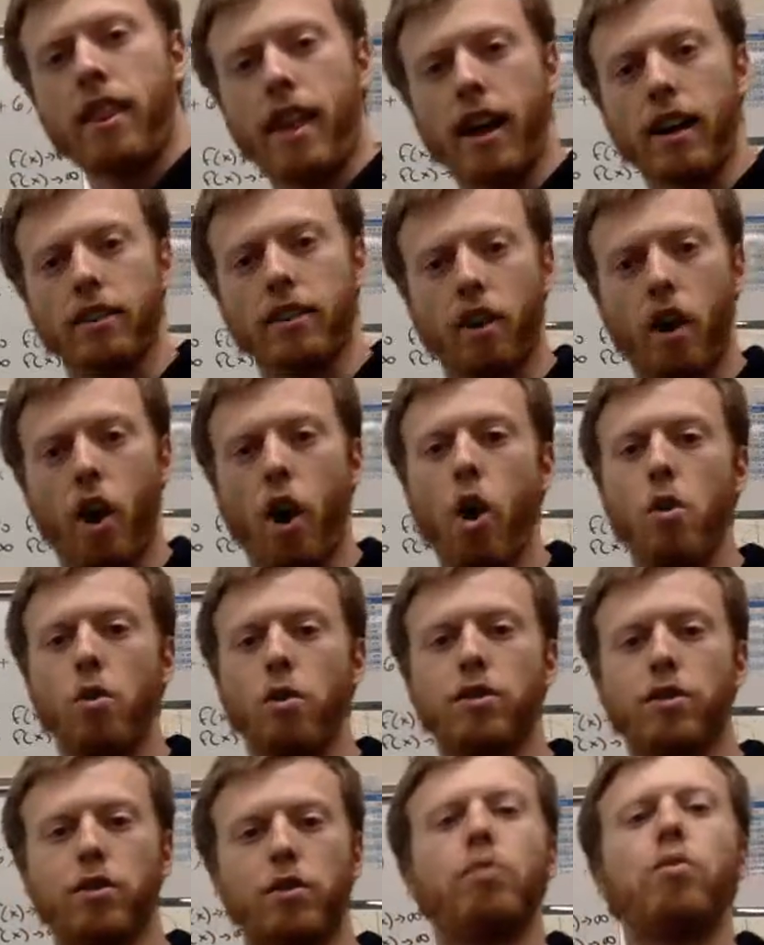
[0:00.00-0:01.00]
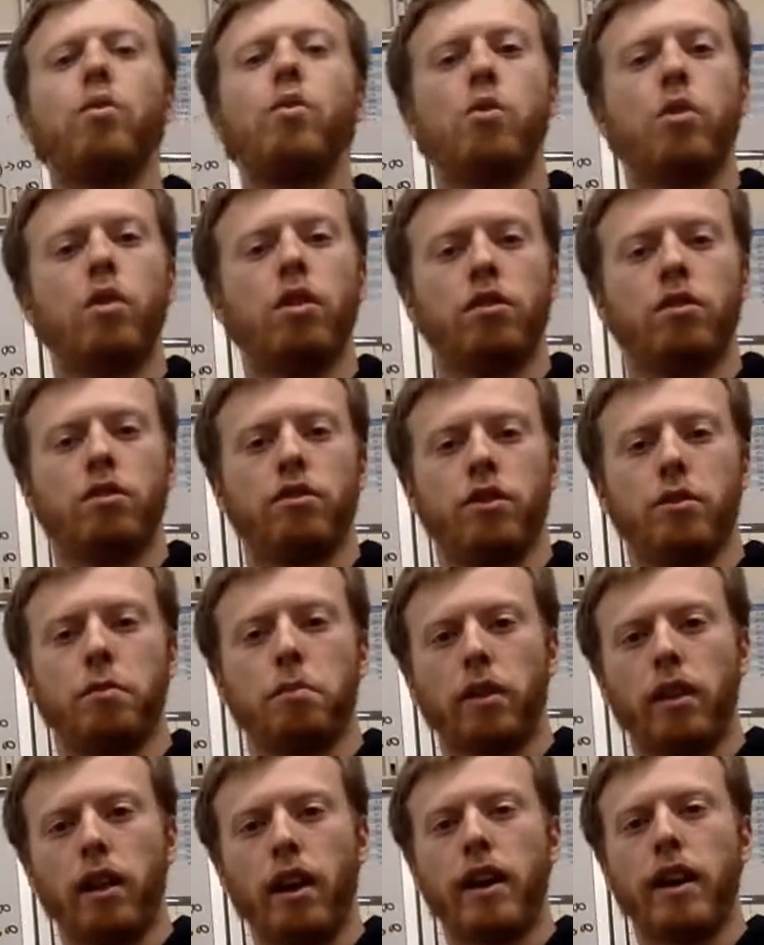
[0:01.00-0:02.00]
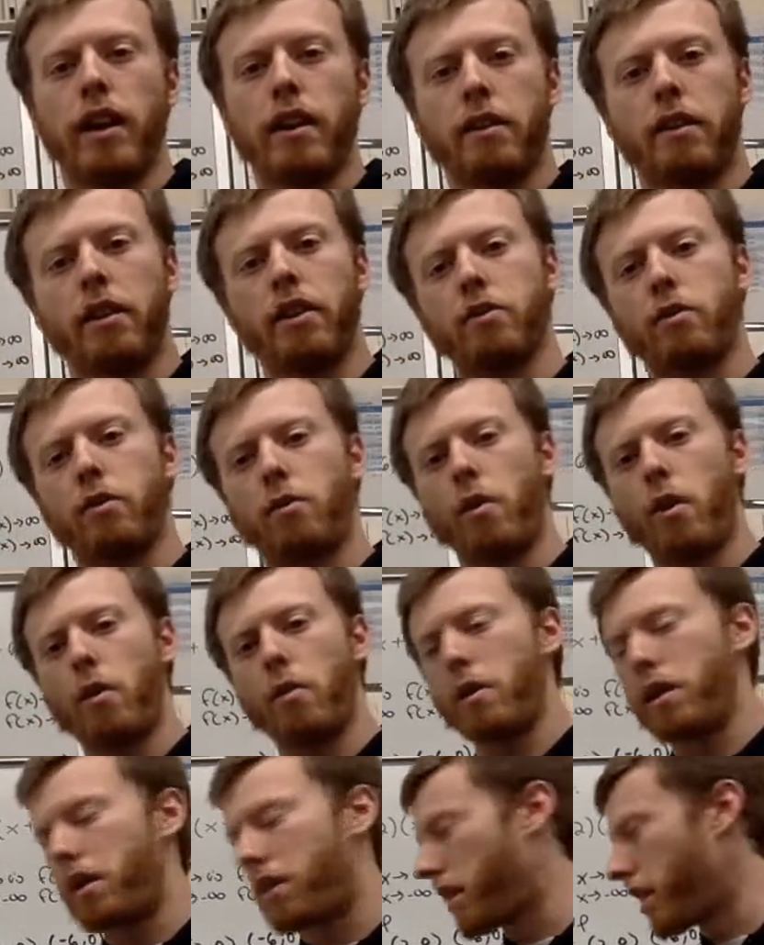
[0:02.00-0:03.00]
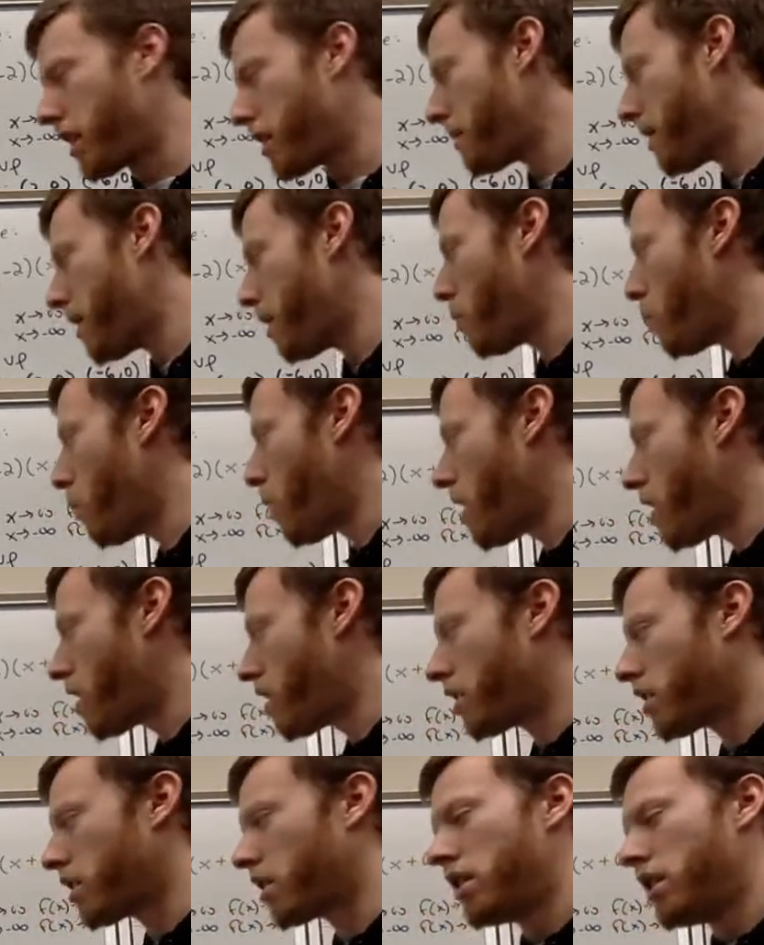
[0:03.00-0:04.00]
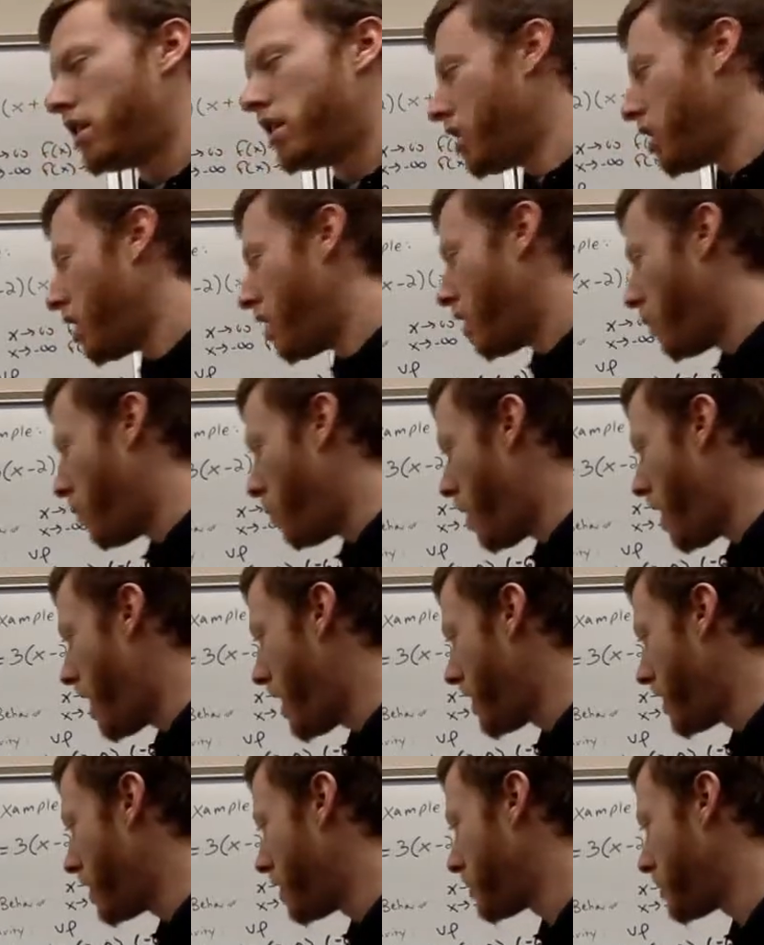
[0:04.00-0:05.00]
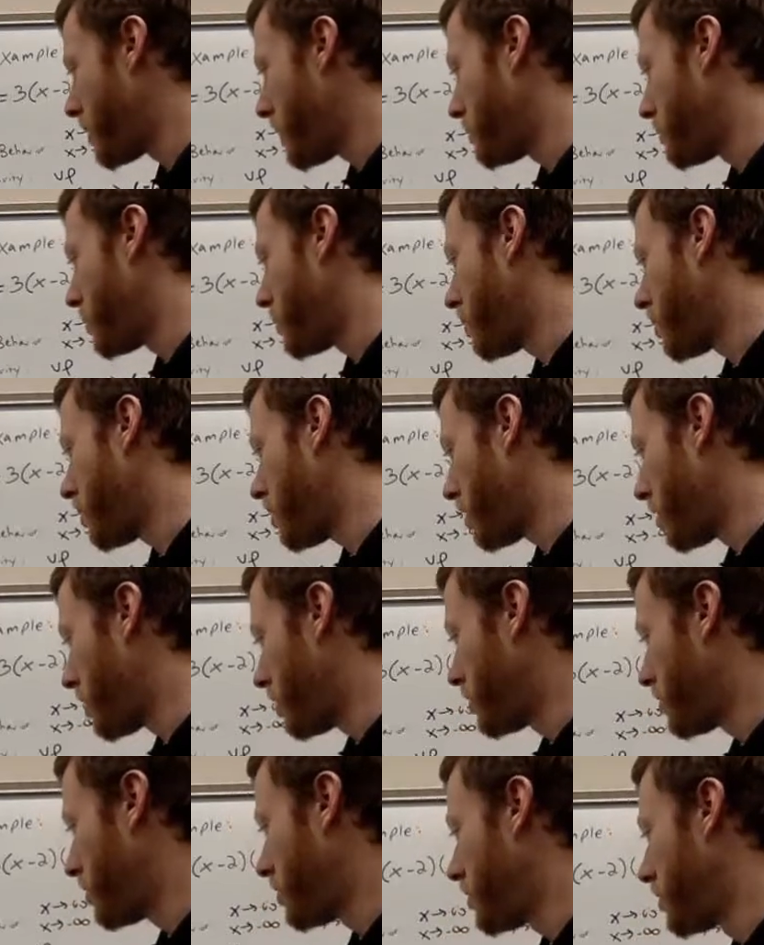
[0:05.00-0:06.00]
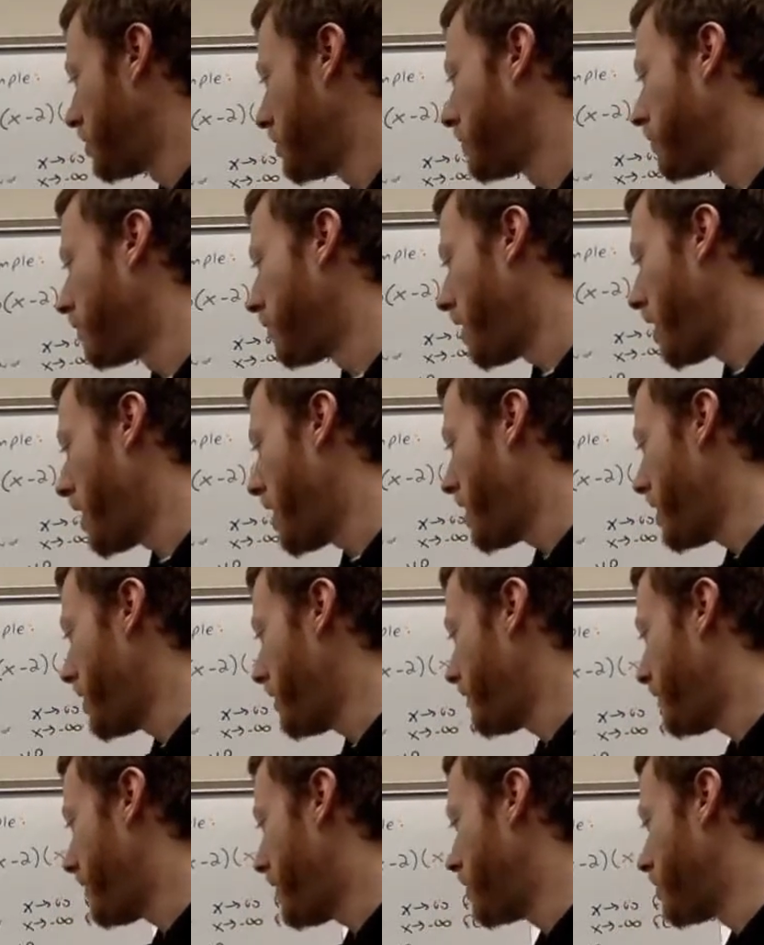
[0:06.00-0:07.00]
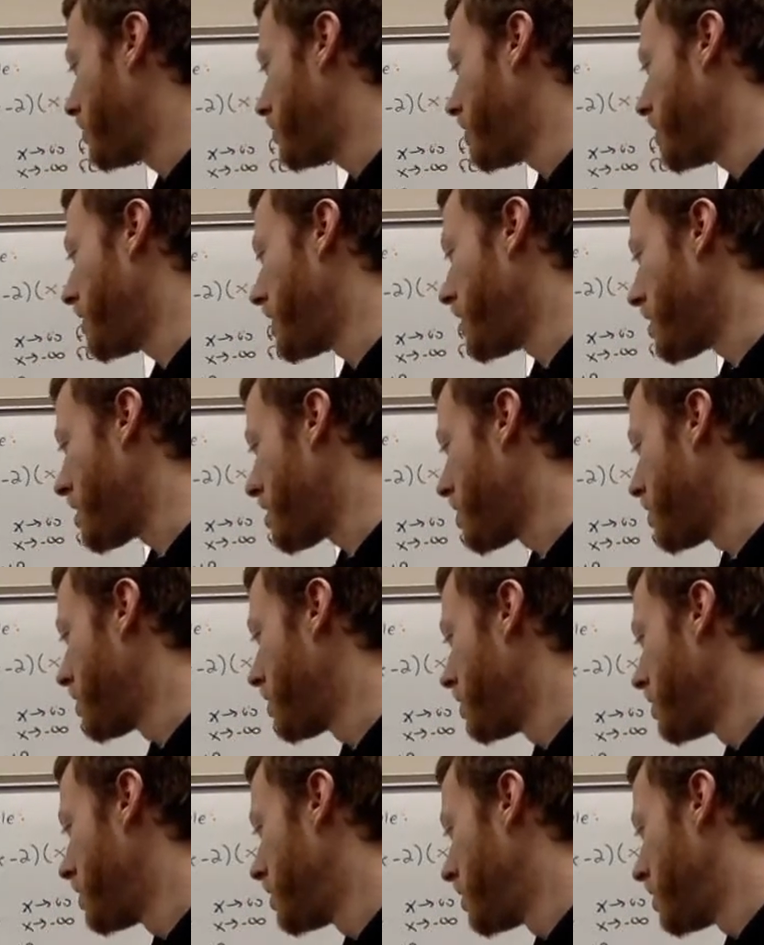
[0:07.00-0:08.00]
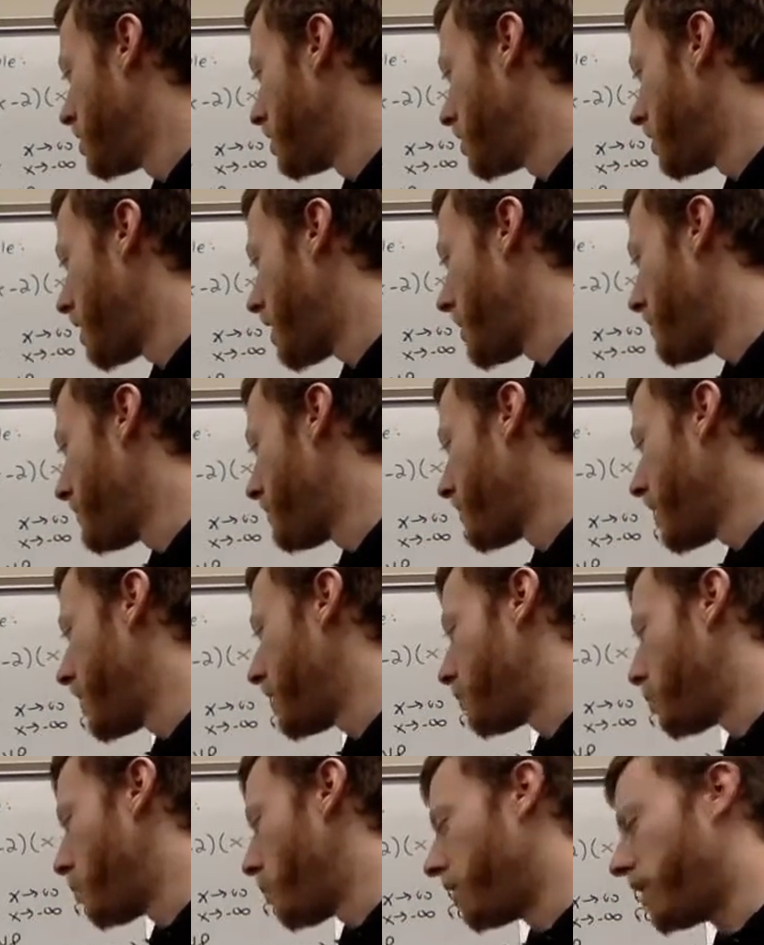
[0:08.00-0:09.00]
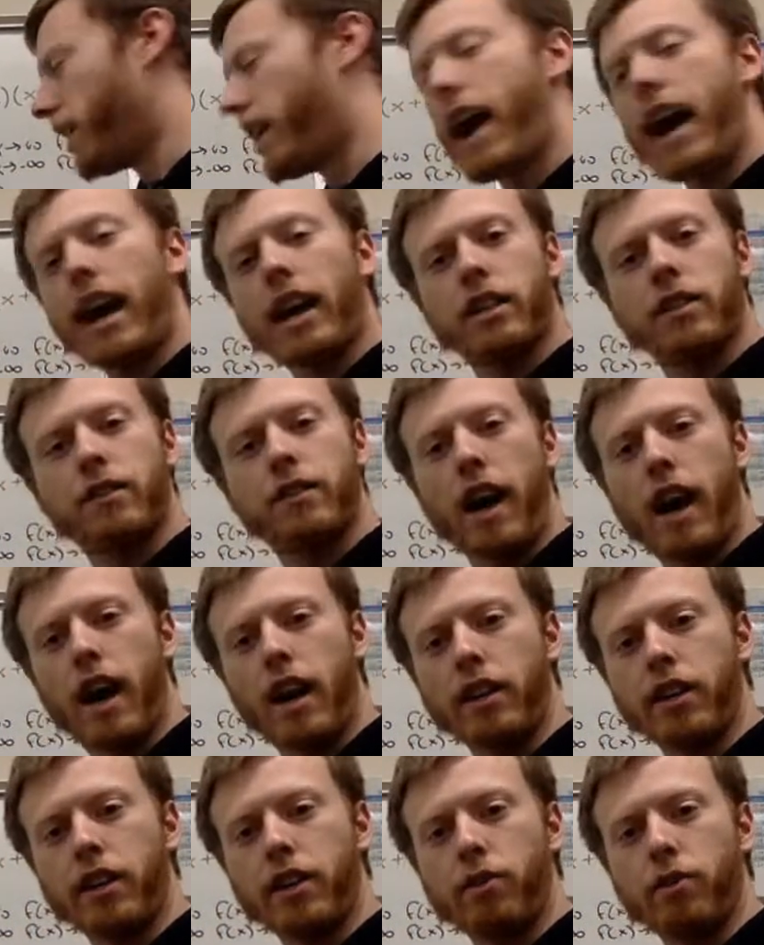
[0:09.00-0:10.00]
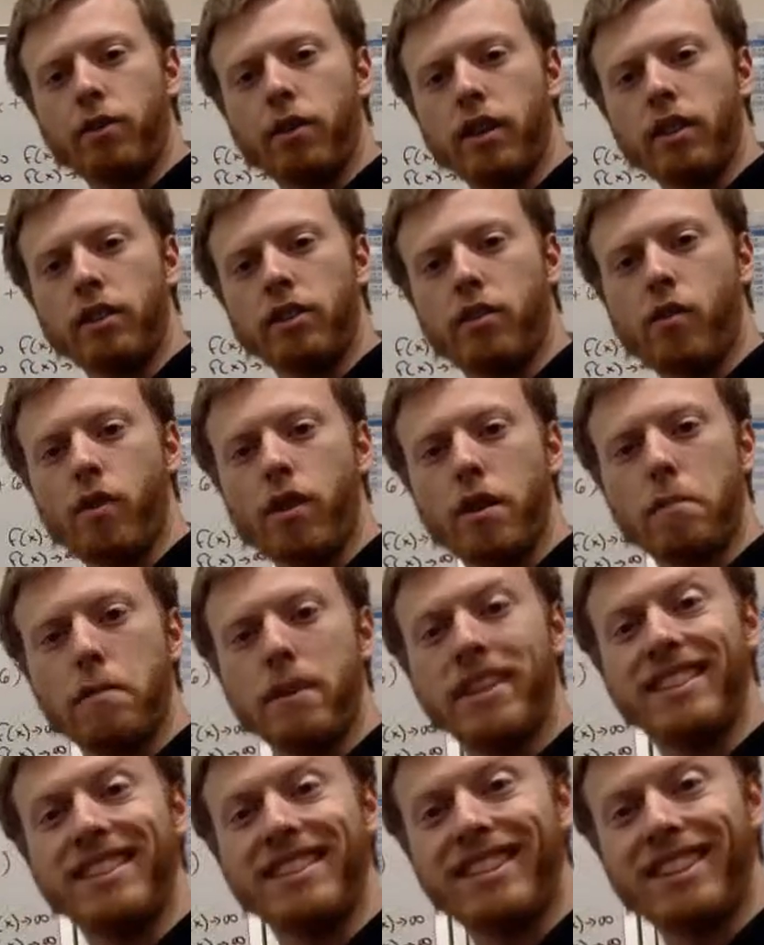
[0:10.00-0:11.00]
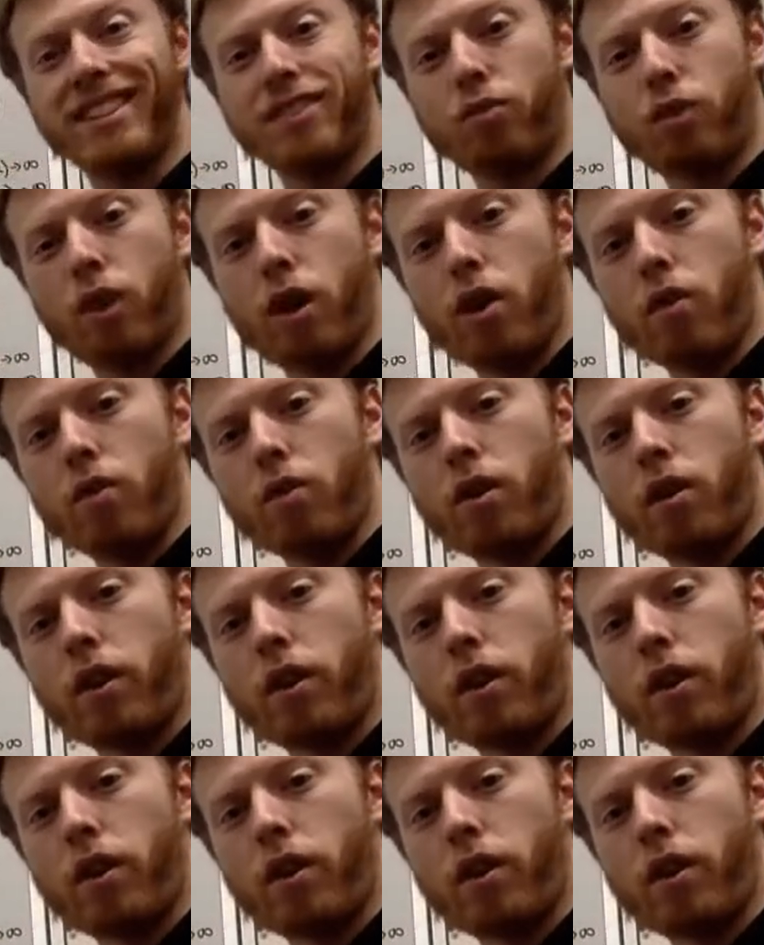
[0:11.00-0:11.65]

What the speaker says: That is always the rule. Just plug in, because when we think about where a y-intercept occurs for any function here, okay, it's where the x value is going to be 0.